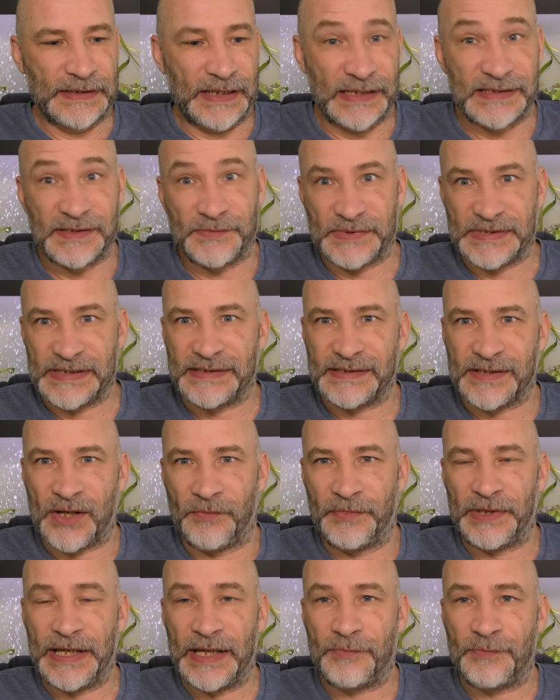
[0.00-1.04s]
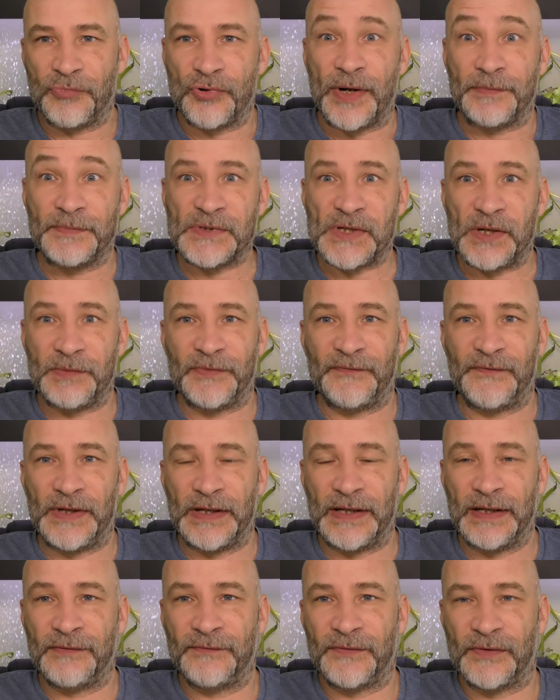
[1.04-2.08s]
as it was this time of year, prep time of
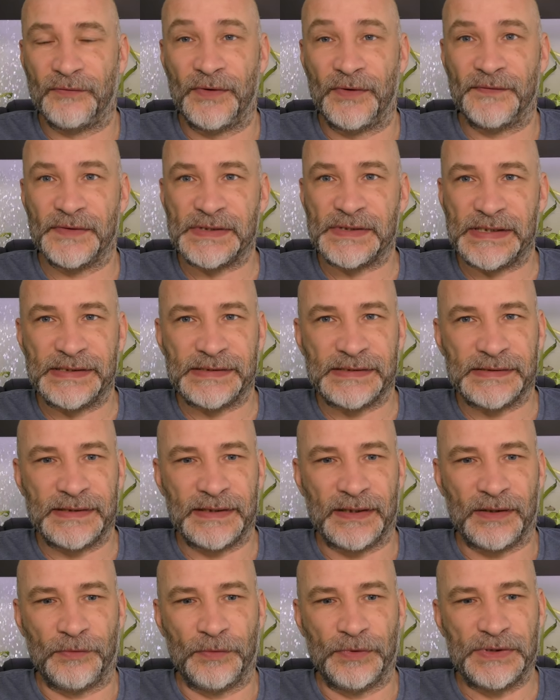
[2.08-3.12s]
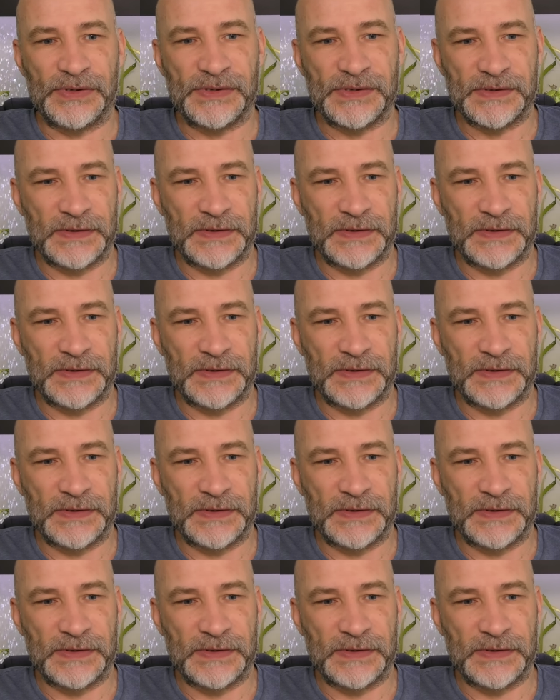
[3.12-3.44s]
year for the river season that I would